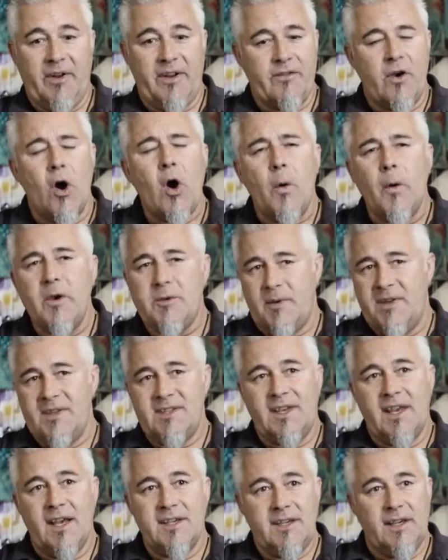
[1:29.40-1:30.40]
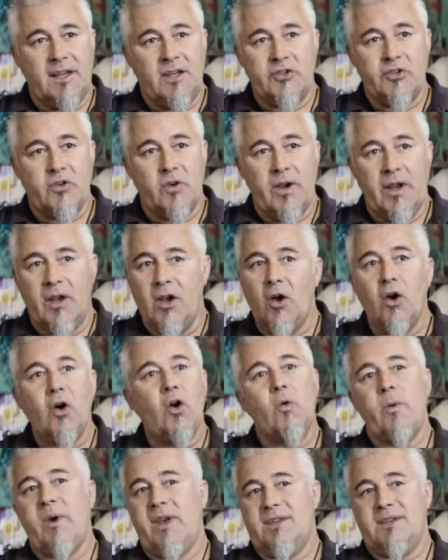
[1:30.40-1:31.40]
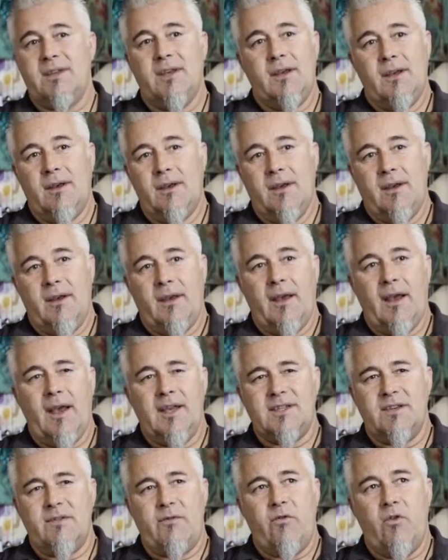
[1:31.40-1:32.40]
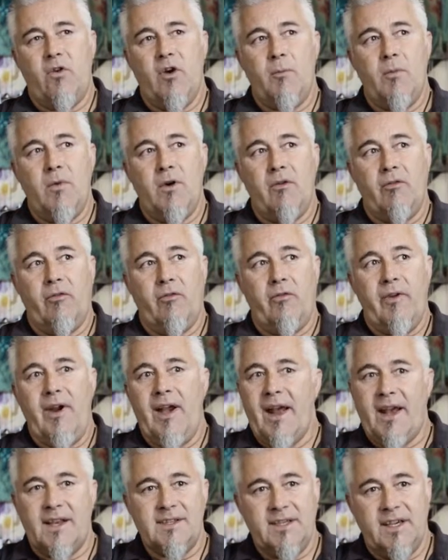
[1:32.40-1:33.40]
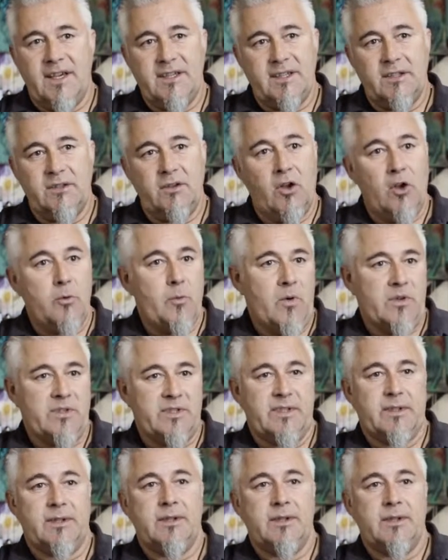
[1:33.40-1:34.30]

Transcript: I've always been sketching and drawing, always, as a form of relaxation, almost.